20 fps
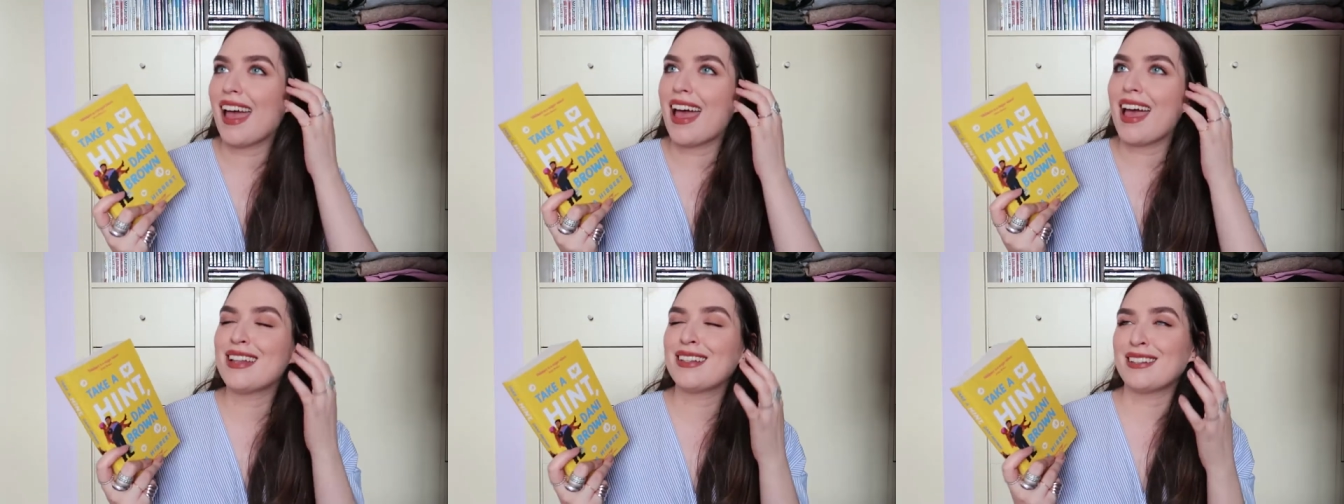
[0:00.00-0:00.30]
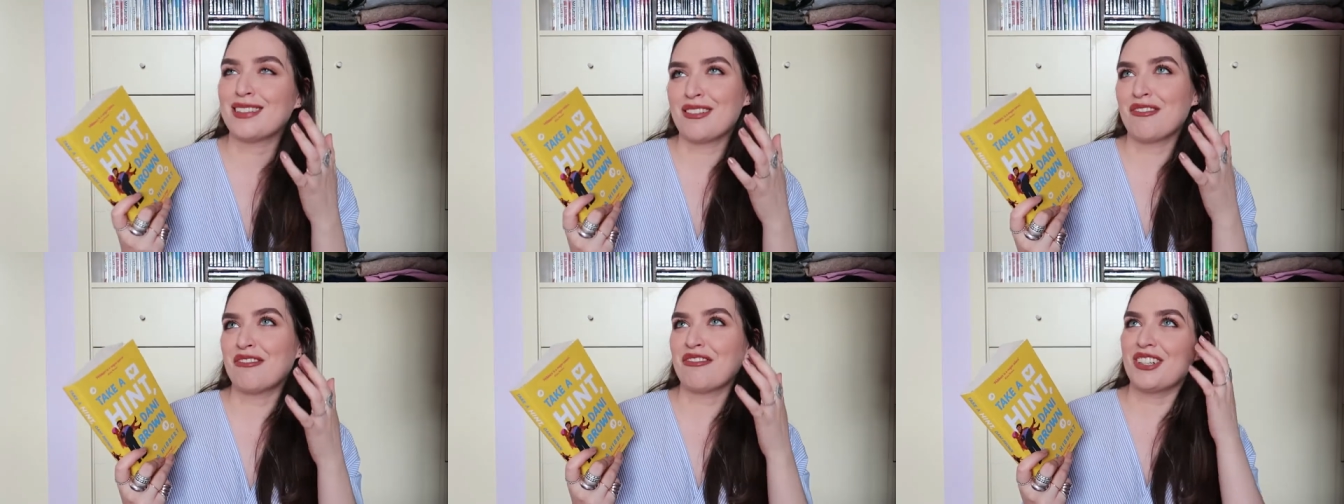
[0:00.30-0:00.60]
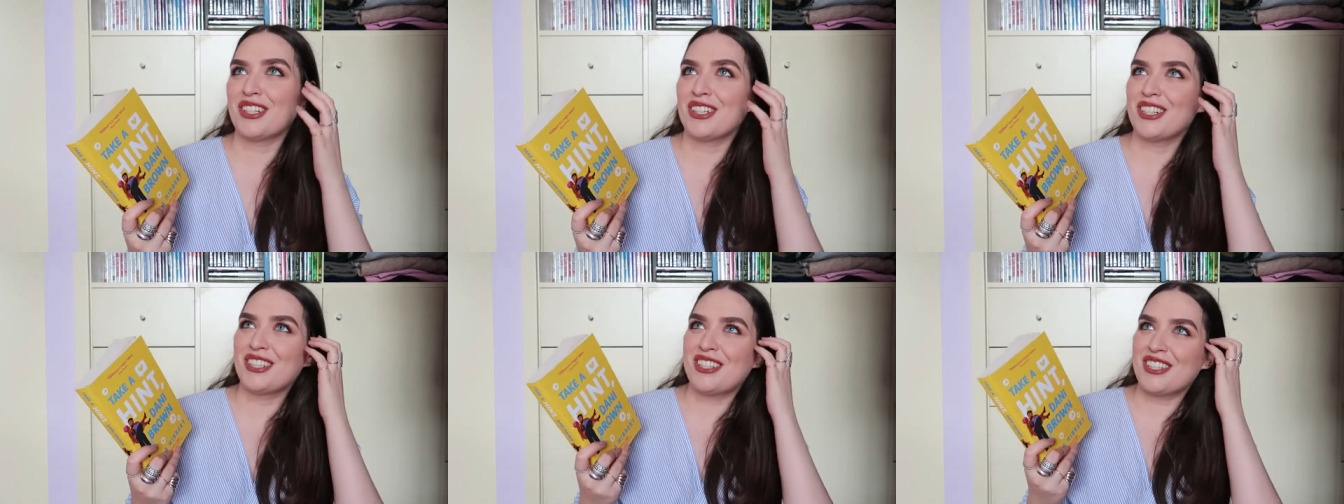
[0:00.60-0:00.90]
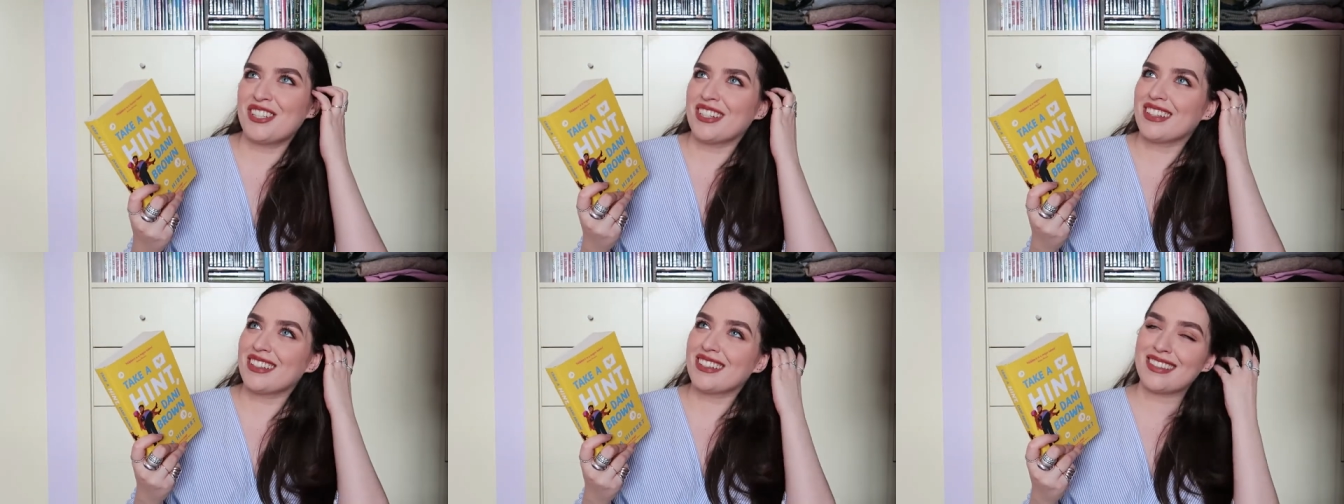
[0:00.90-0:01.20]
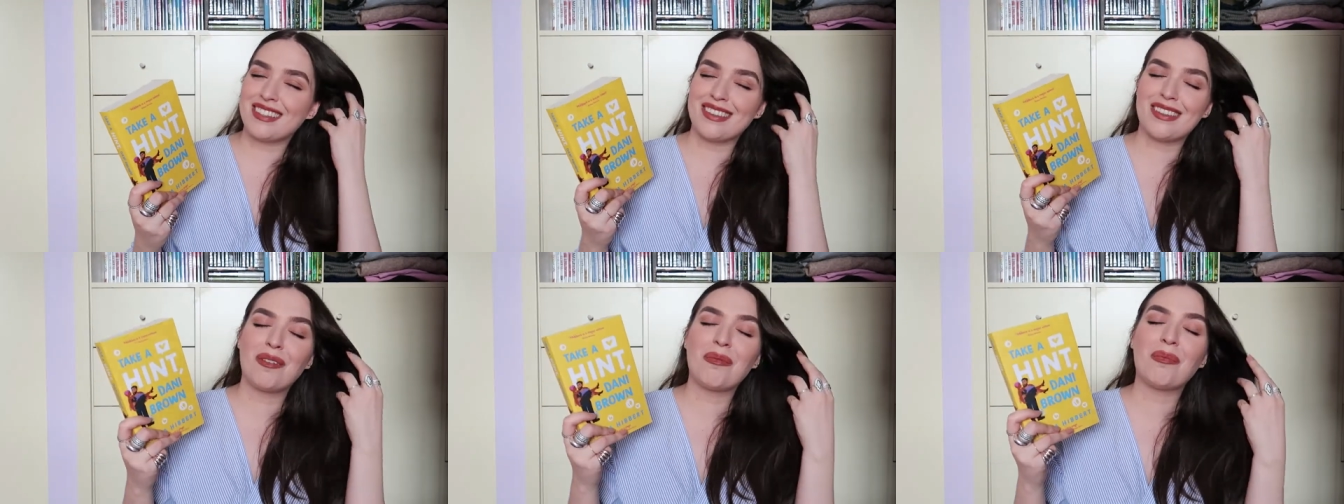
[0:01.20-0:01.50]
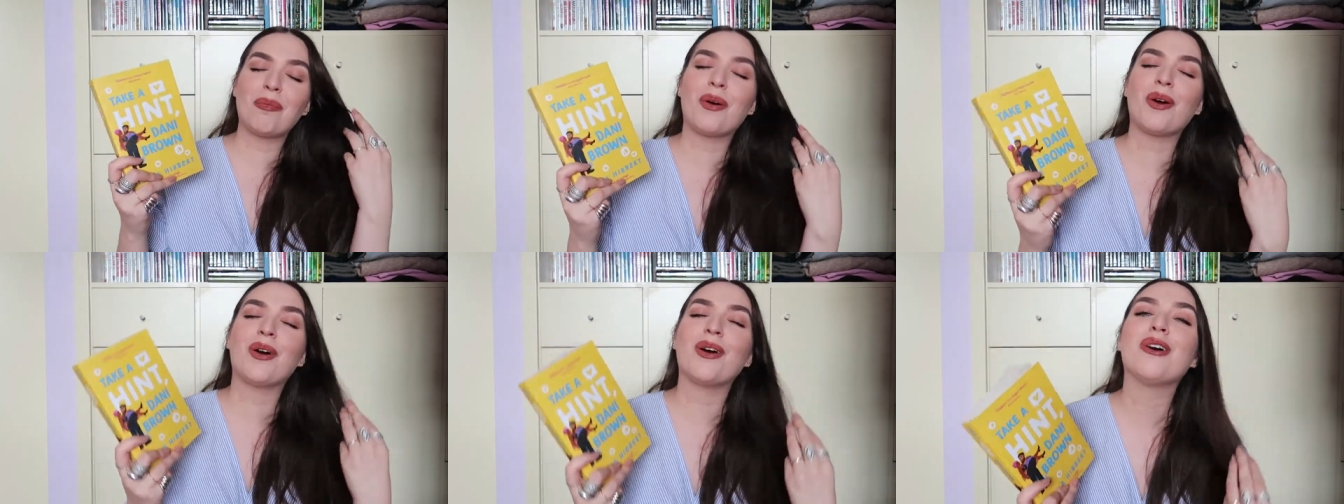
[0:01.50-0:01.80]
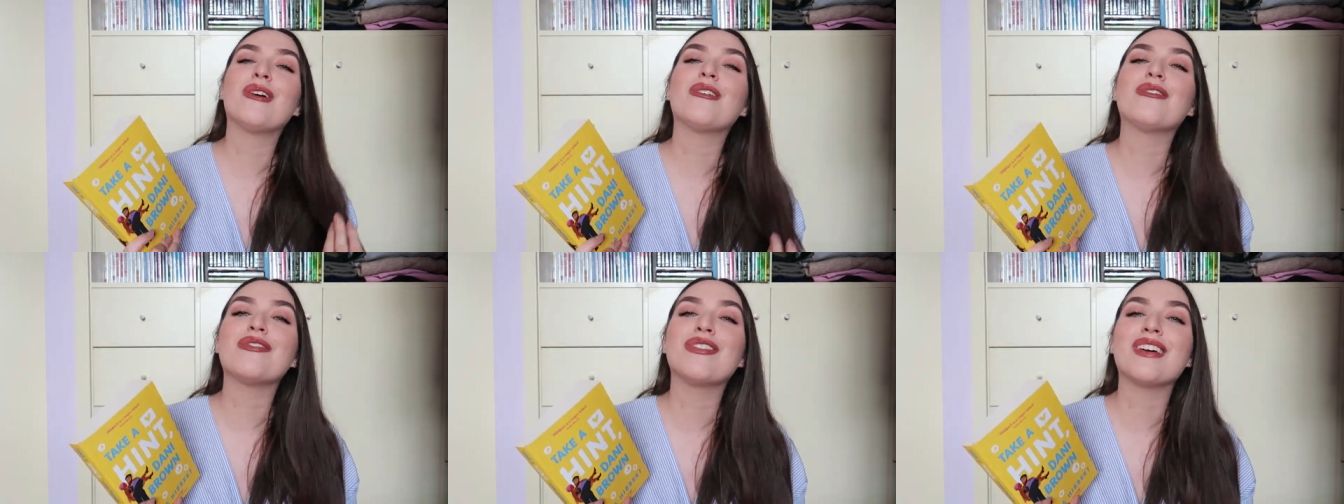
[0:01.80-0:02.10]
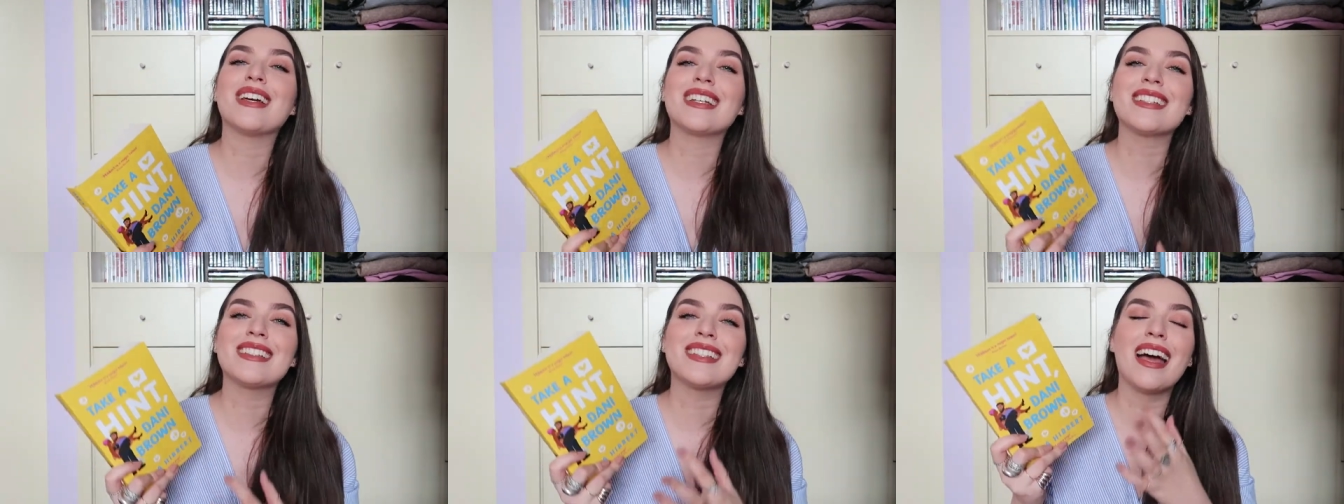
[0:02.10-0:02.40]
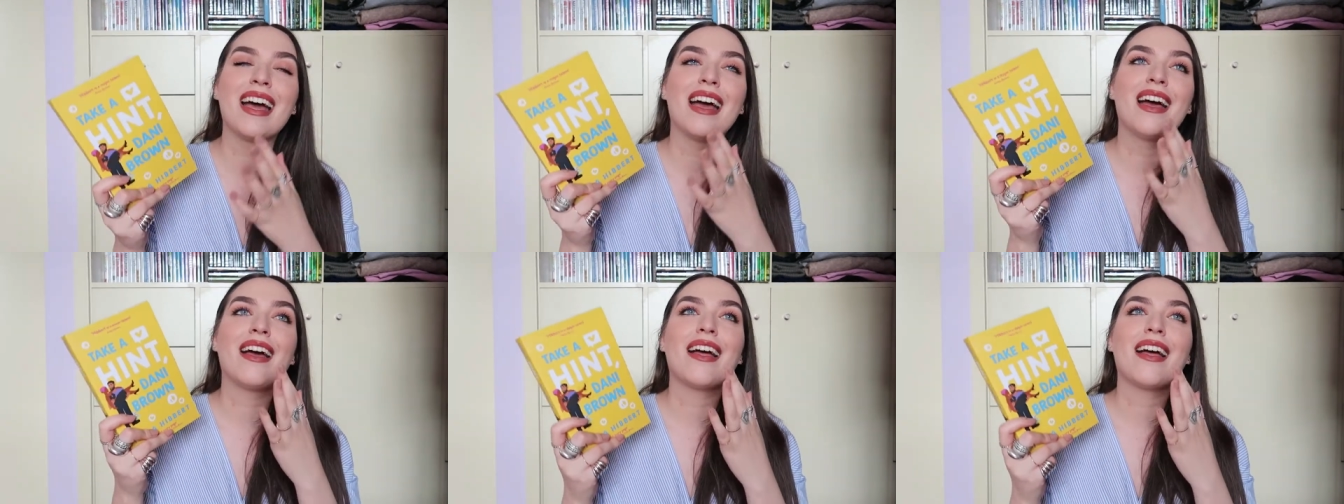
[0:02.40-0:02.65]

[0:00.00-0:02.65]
And Zafir is just the perfect